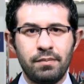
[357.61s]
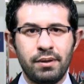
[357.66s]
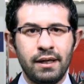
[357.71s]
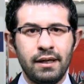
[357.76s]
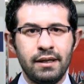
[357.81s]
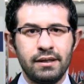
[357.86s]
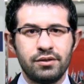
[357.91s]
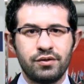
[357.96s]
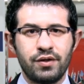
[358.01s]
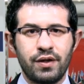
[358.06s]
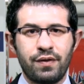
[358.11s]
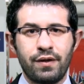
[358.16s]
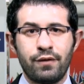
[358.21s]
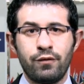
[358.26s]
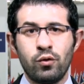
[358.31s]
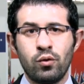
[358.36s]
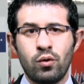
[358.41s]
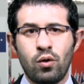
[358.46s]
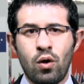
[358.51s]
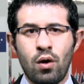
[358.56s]
please read
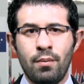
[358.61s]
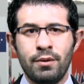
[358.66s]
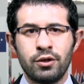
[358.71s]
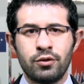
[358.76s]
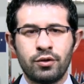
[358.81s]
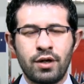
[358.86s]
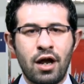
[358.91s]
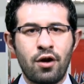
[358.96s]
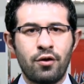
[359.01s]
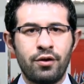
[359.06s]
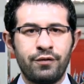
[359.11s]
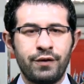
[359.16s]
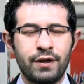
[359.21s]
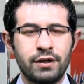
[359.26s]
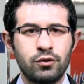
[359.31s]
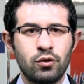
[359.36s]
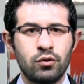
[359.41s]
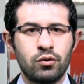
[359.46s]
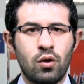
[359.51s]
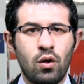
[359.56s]
the full comment on
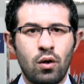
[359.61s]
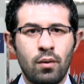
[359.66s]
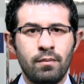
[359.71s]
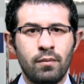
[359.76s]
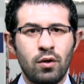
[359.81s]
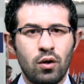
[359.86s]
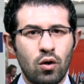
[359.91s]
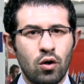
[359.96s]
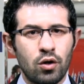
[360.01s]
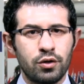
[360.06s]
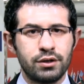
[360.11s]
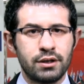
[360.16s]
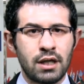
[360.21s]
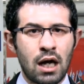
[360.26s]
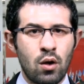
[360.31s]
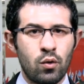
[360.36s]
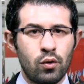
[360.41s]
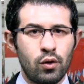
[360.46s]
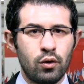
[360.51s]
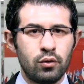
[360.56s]
IronFX.com or
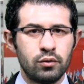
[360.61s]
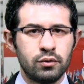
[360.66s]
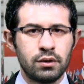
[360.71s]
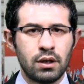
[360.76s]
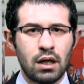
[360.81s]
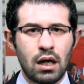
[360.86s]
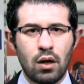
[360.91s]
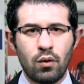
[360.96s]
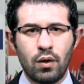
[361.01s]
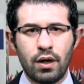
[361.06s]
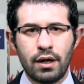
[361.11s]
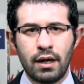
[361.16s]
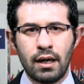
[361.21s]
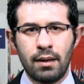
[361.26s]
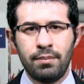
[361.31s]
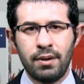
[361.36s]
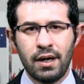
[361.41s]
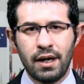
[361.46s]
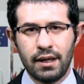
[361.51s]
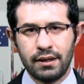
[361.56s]
download our
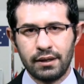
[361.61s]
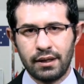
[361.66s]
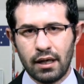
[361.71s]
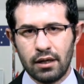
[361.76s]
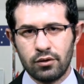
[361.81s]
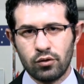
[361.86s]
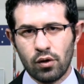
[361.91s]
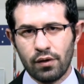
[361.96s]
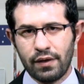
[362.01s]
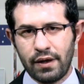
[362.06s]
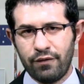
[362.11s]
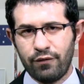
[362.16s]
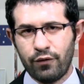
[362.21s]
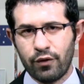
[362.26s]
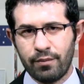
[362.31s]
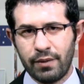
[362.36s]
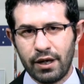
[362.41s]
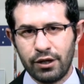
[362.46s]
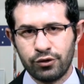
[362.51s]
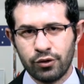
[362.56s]
app and get all the
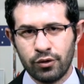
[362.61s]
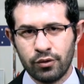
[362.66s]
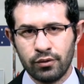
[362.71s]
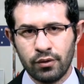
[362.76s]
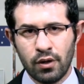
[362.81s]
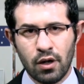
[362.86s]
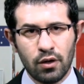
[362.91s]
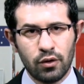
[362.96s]
information